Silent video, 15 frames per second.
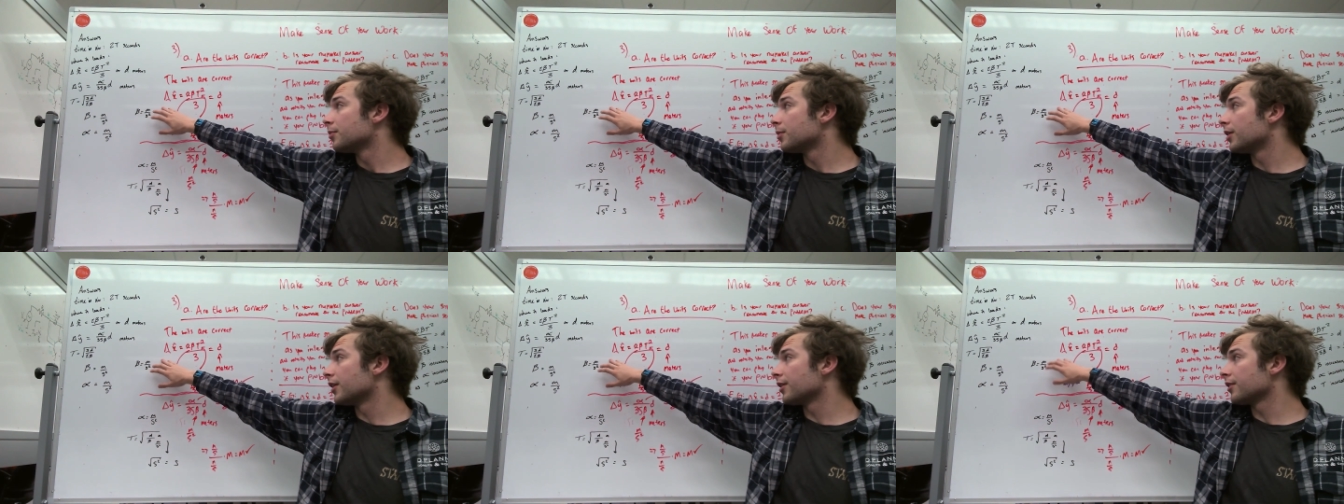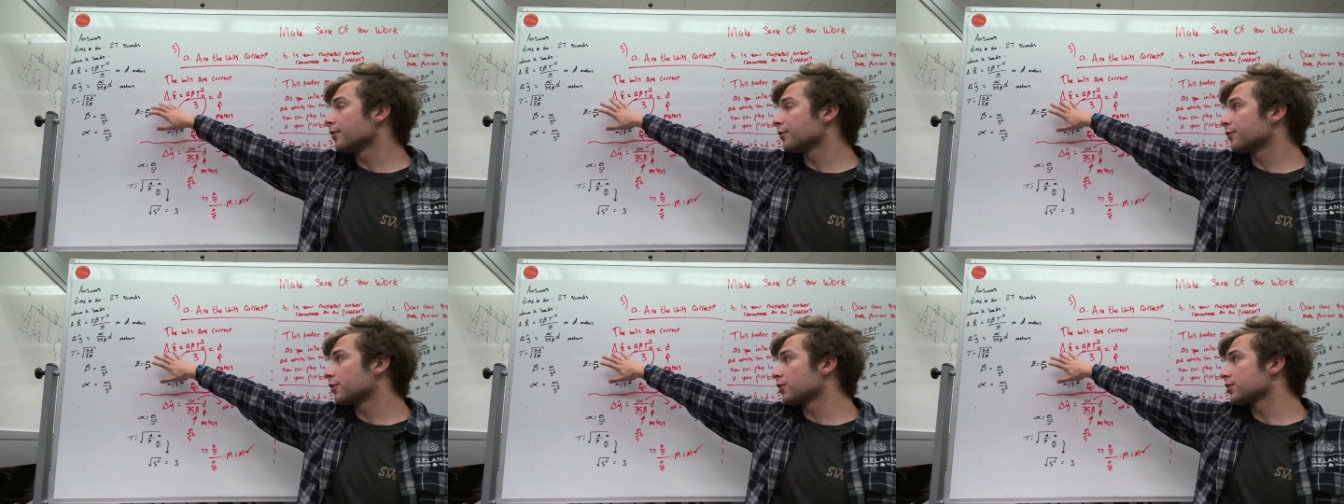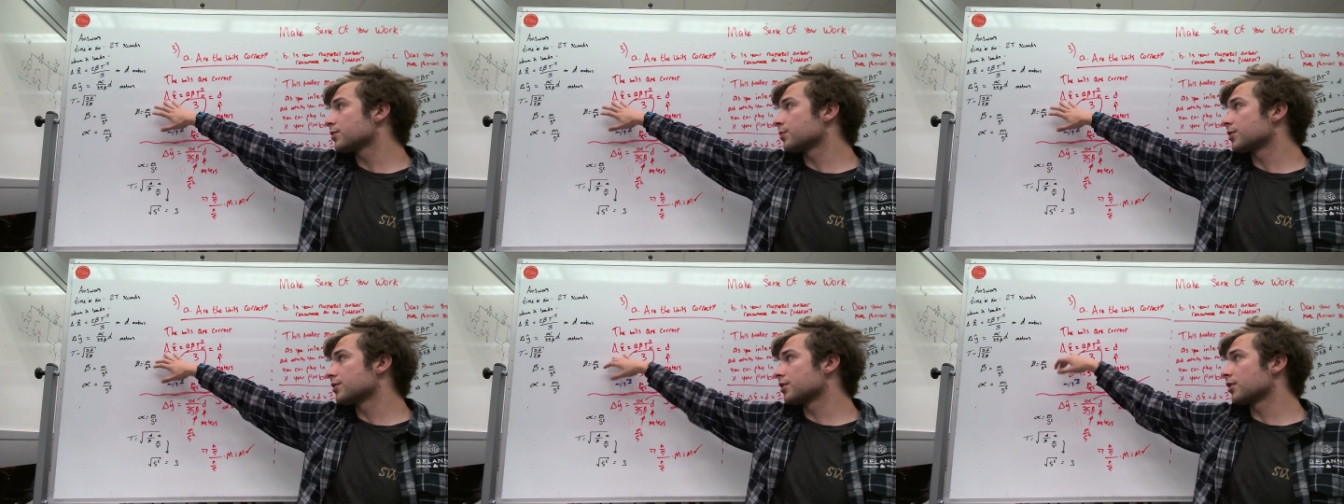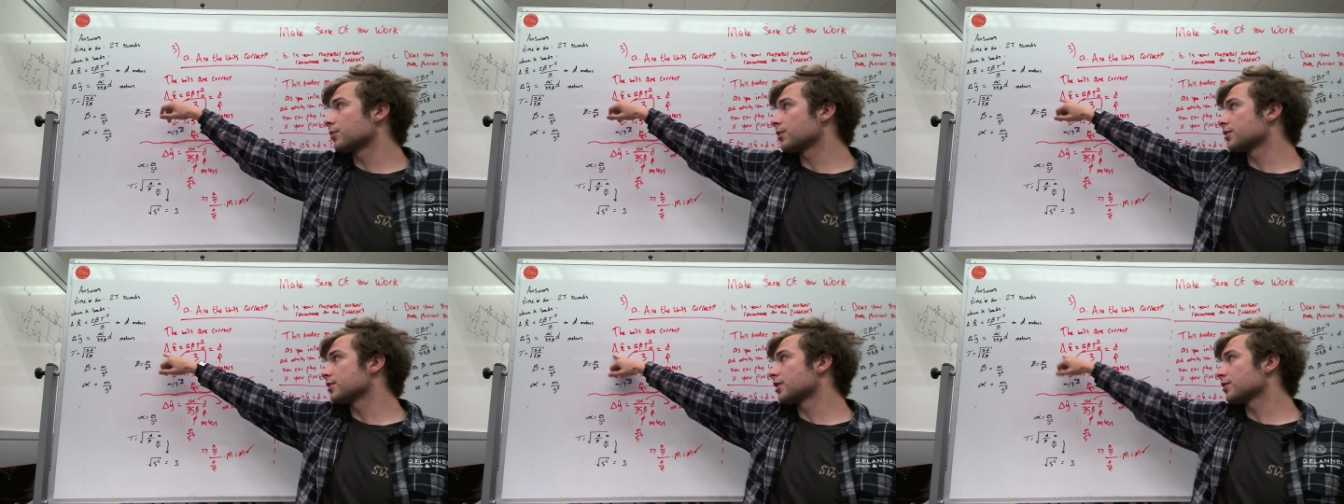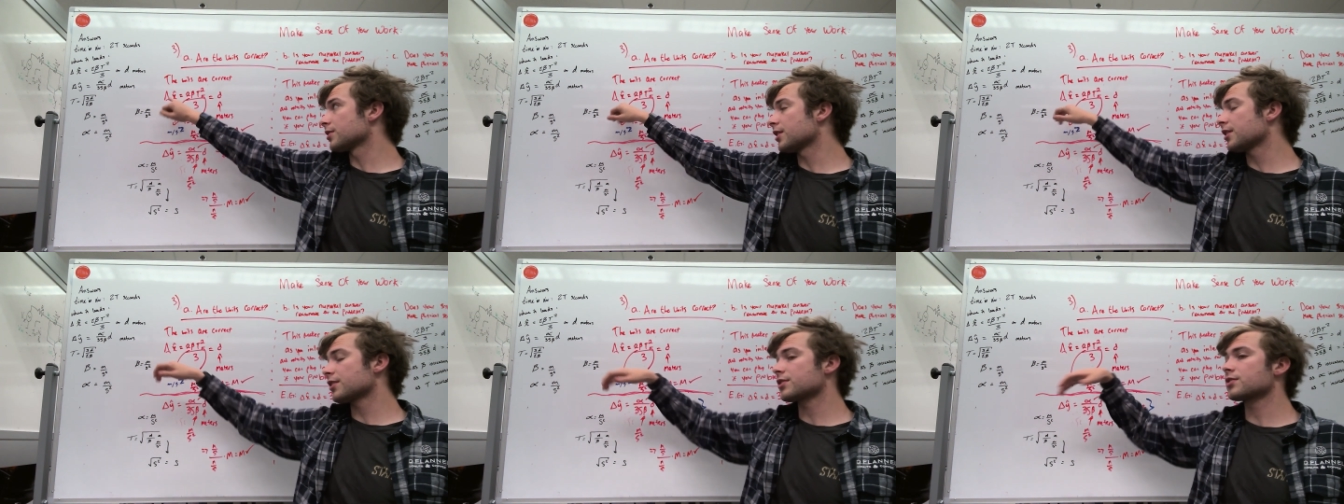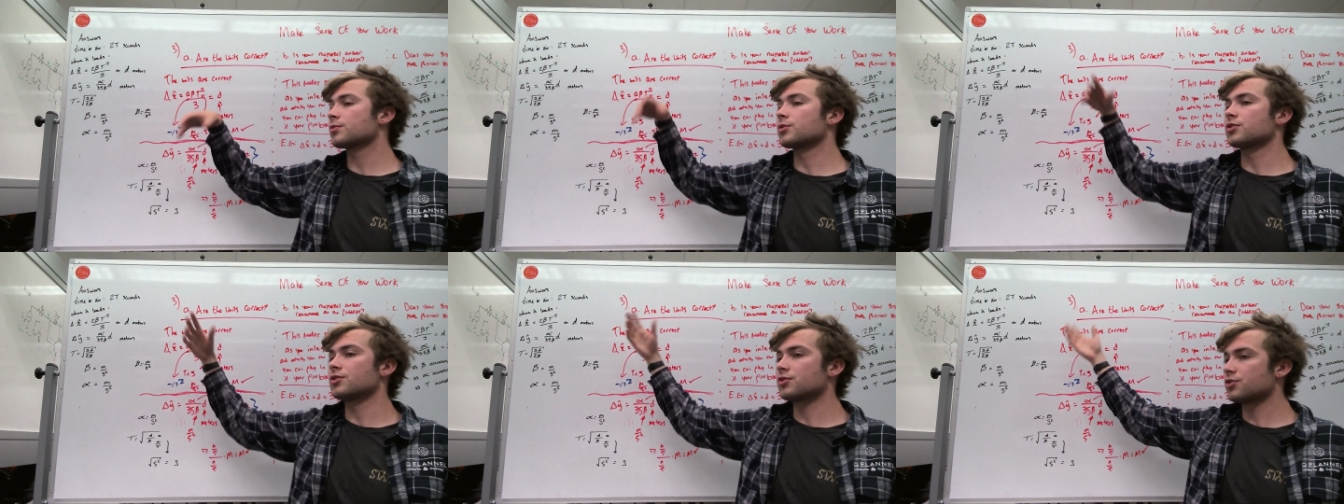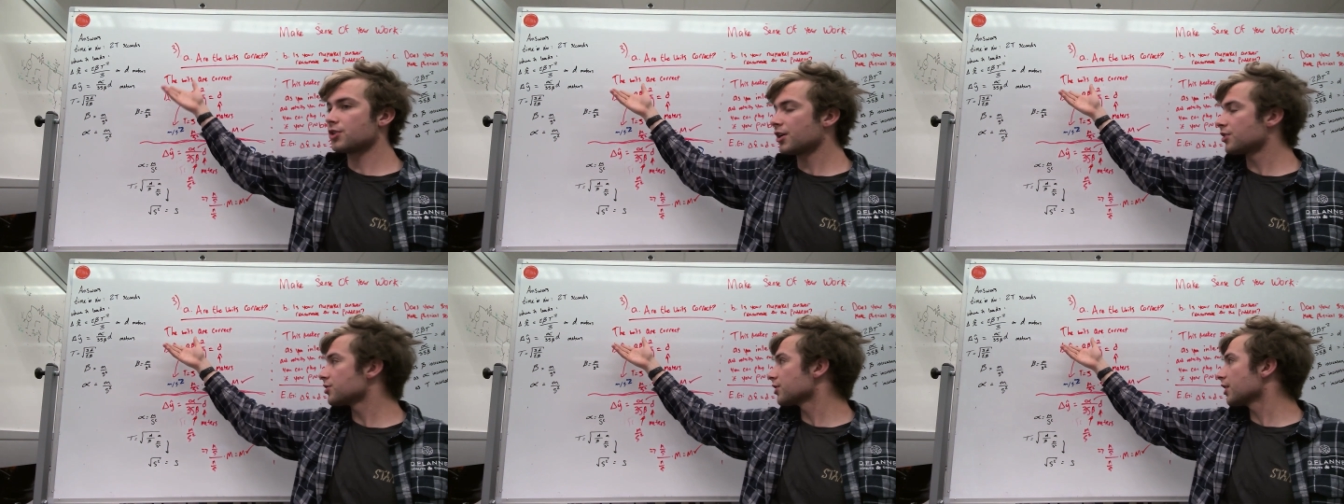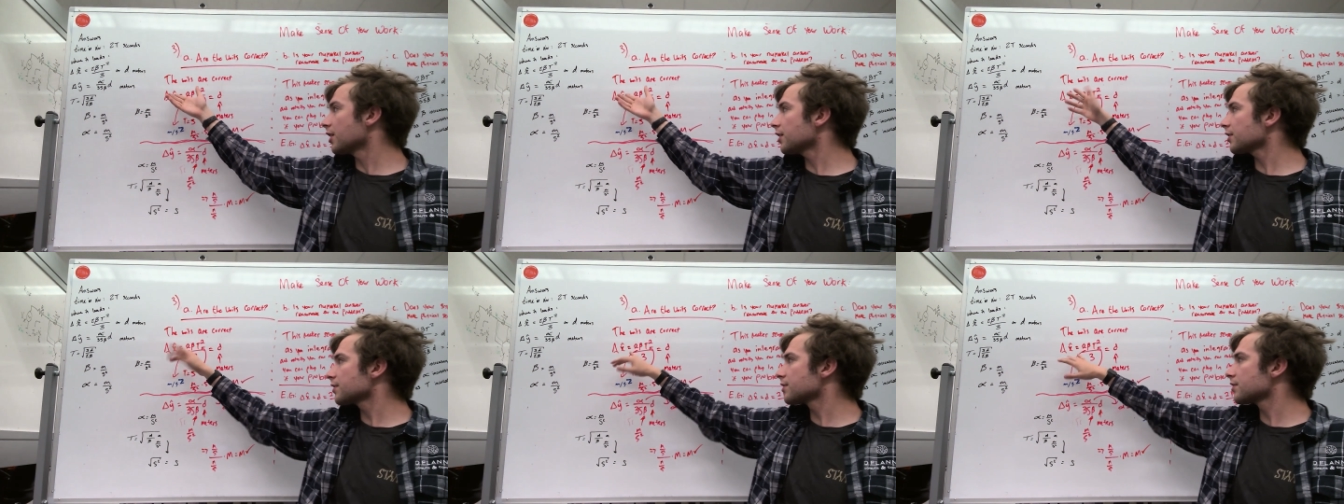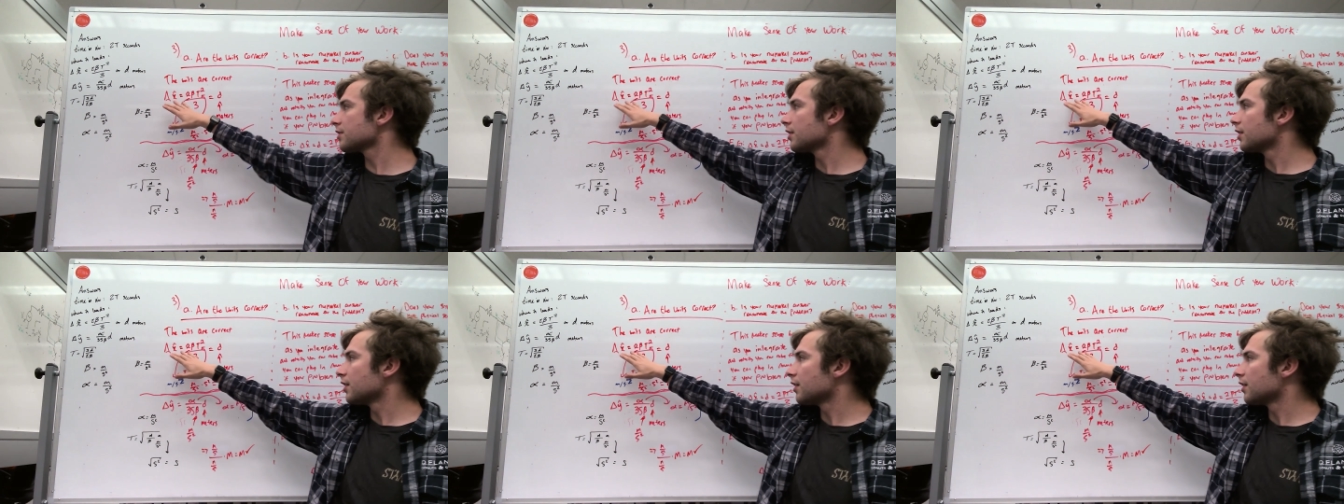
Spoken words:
But first, we start with delta x, which is change in x.